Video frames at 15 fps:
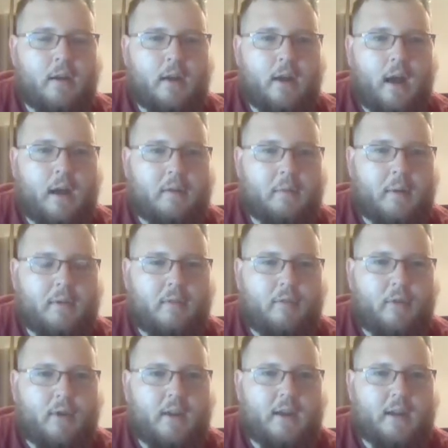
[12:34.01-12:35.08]
Especially if
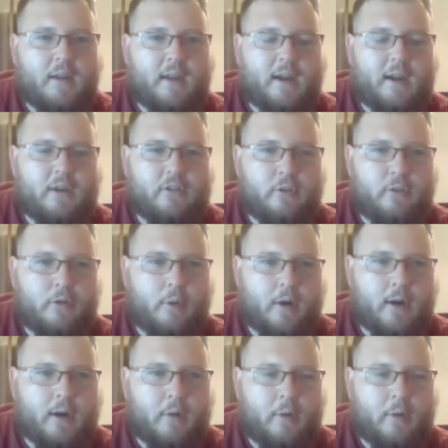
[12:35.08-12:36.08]
we can get the AirShoe to work,